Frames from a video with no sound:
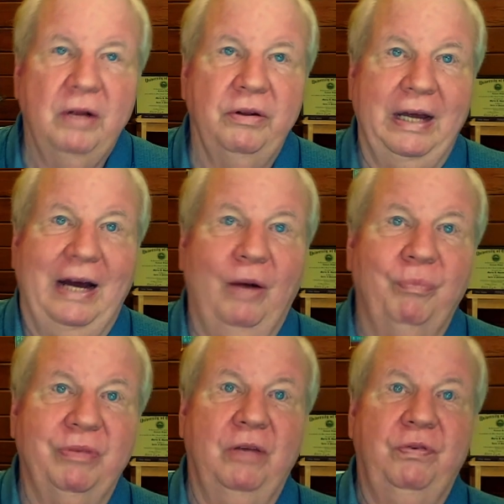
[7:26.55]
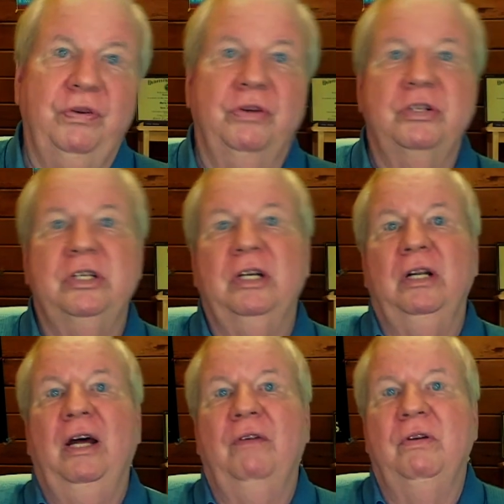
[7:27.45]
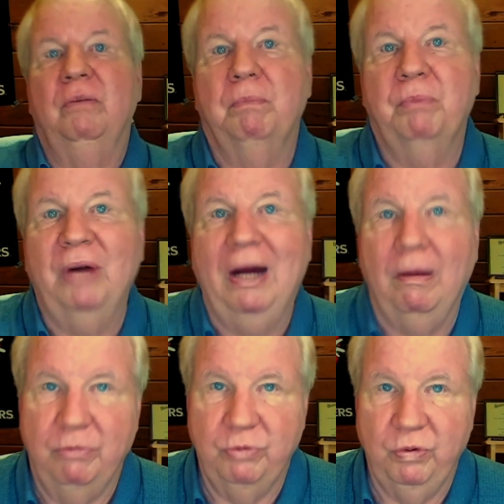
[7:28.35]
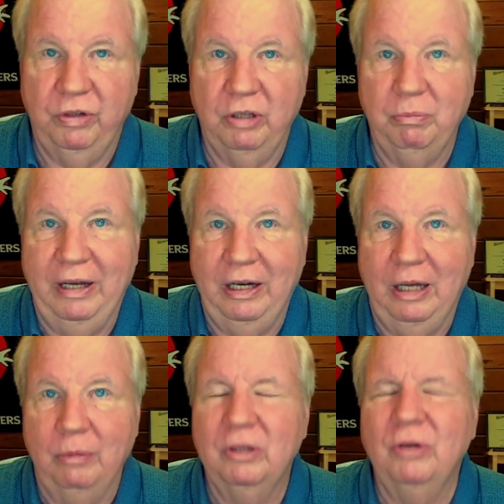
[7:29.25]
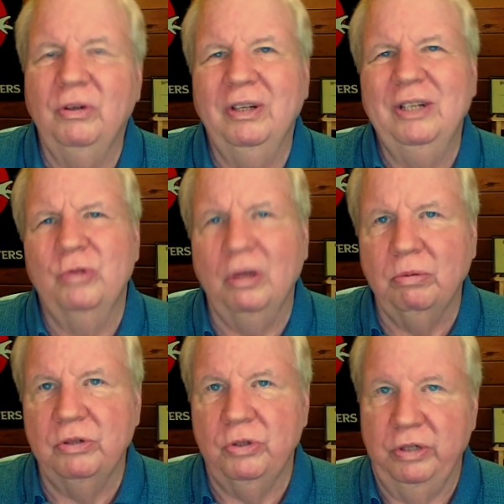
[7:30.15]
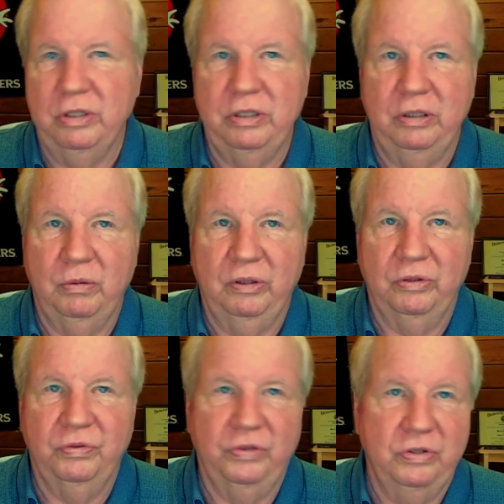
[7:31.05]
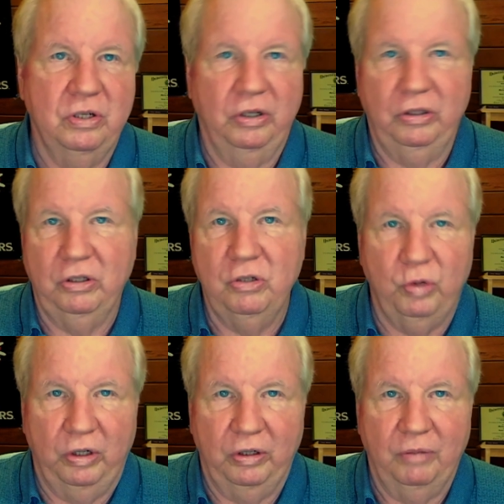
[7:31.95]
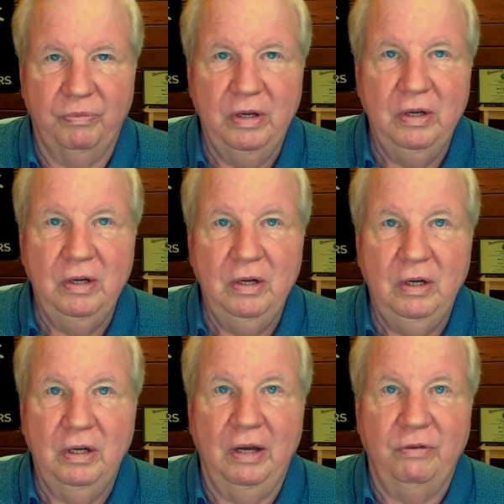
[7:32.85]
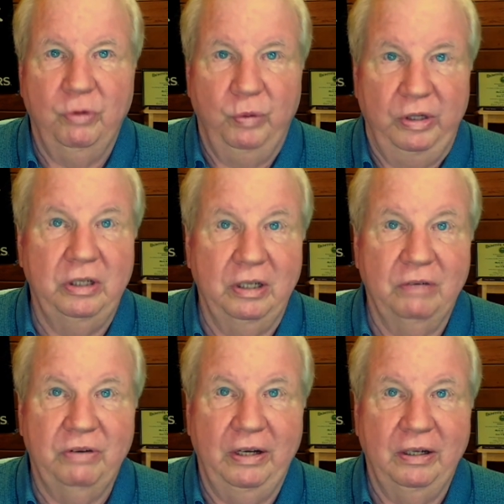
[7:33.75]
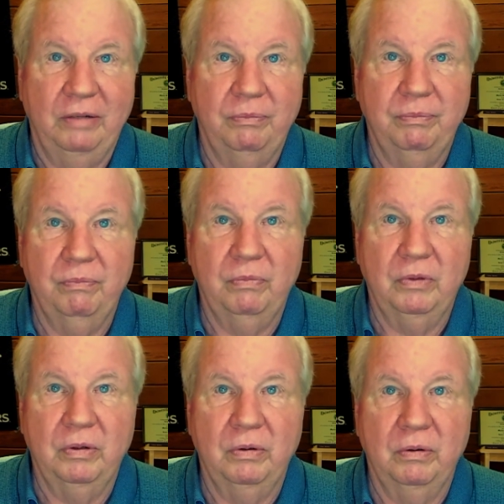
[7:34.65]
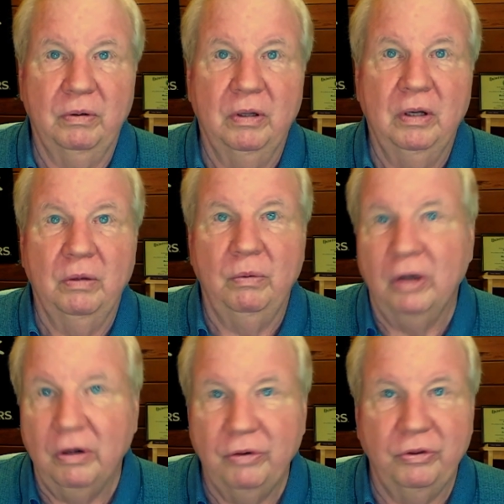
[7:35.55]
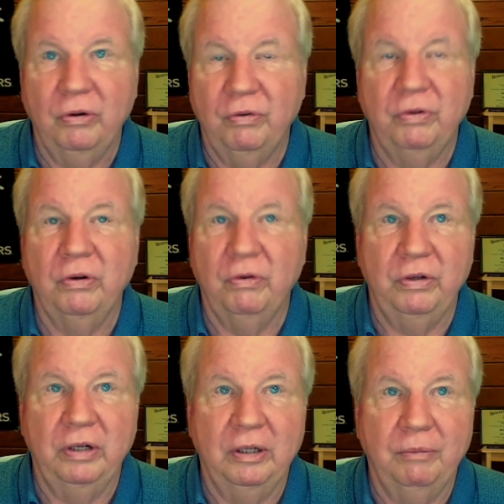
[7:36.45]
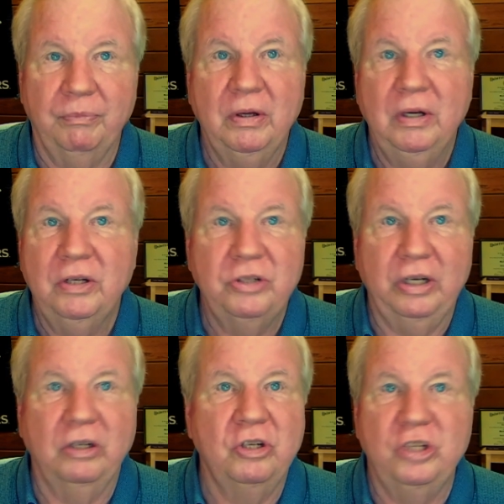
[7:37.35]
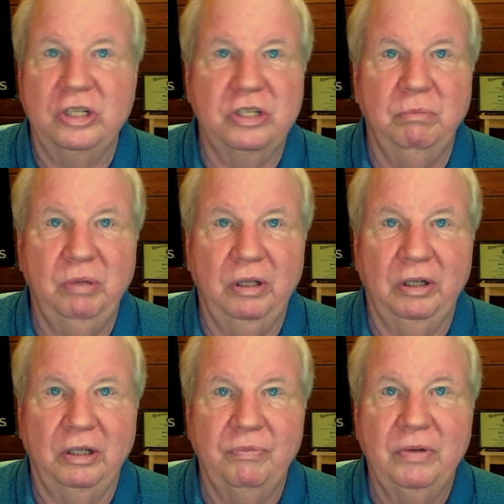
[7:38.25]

Now, if you're still having problems with the bad habit, go to the troubleshooting sequence. First, look at the trigger. Have you really identified it? Rehearse it over and over again. Second, adjust the ability.